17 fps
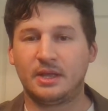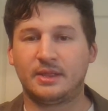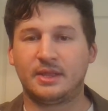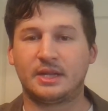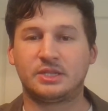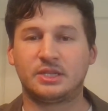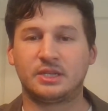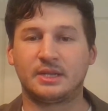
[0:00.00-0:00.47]

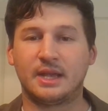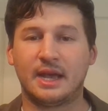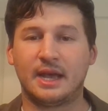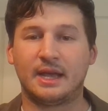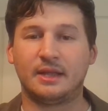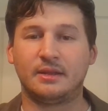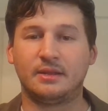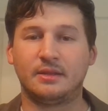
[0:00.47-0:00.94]
that should
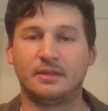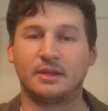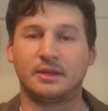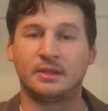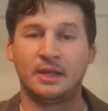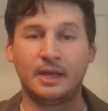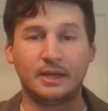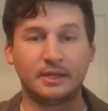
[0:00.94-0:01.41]
guide the
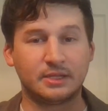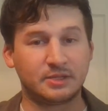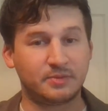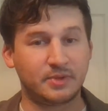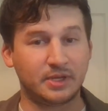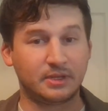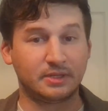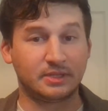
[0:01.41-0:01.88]
client to
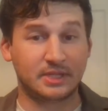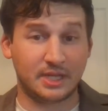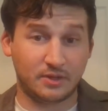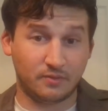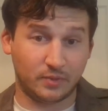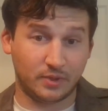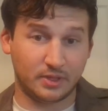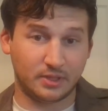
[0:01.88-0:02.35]
speak
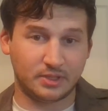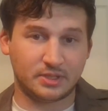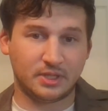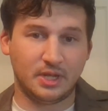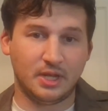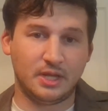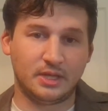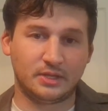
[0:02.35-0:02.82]
10 words.
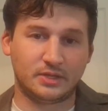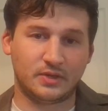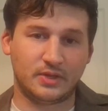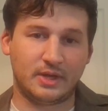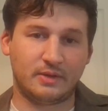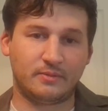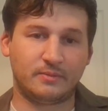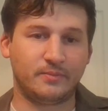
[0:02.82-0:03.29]
So
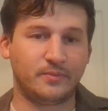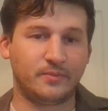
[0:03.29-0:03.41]
that,